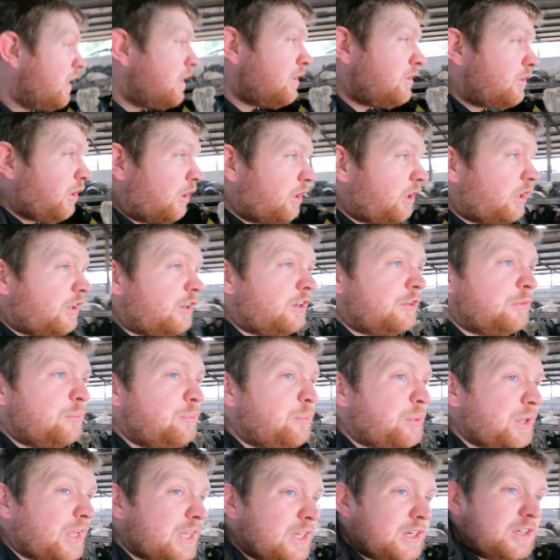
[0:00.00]
The other
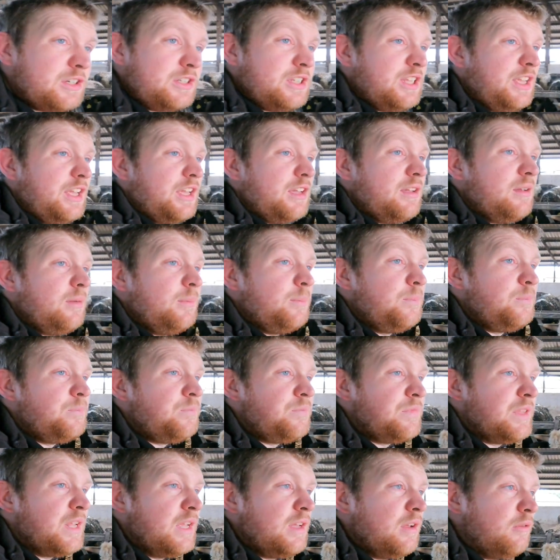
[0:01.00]
bigger thing,
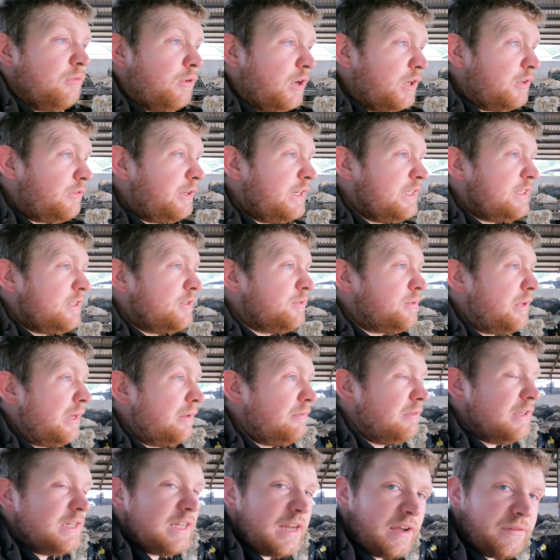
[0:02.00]
one of the reasons why
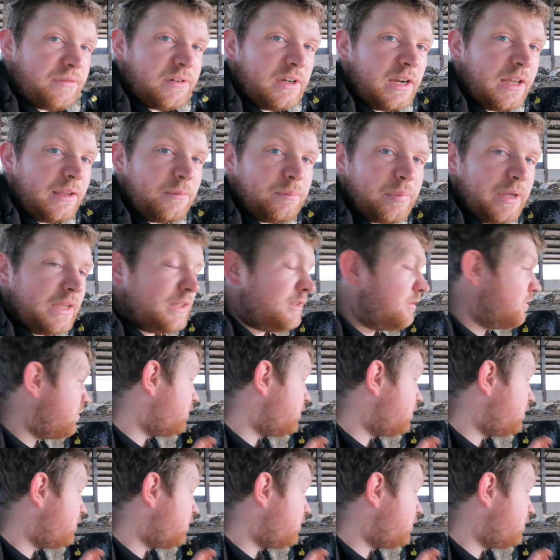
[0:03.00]
we never liked bedding